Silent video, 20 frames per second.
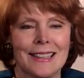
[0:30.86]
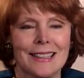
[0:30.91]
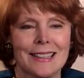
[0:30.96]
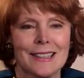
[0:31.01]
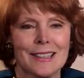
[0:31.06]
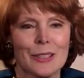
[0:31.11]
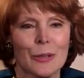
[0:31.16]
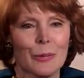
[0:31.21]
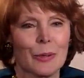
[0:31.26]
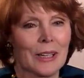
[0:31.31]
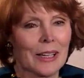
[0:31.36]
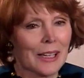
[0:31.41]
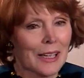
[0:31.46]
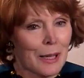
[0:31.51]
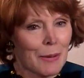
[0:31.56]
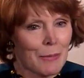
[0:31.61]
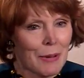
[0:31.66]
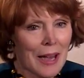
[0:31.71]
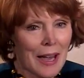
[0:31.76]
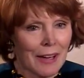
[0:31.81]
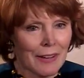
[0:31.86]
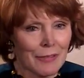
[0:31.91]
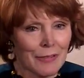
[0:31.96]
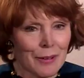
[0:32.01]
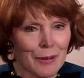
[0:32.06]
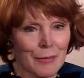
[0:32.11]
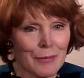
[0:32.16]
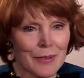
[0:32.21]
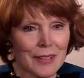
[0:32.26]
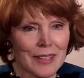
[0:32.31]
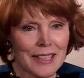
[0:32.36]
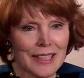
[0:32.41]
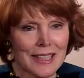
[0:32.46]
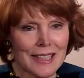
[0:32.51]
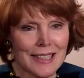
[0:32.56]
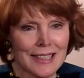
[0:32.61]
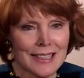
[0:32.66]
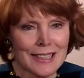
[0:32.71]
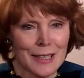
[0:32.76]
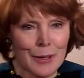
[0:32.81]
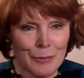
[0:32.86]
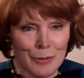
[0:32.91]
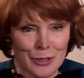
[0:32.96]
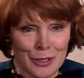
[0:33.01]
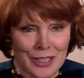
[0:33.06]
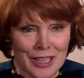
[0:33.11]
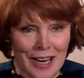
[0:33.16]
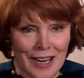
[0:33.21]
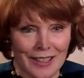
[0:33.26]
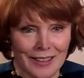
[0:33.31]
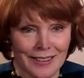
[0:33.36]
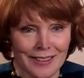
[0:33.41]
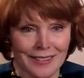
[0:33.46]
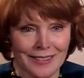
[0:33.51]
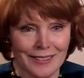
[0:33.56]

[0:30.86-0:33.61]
So when I came back from the summer stock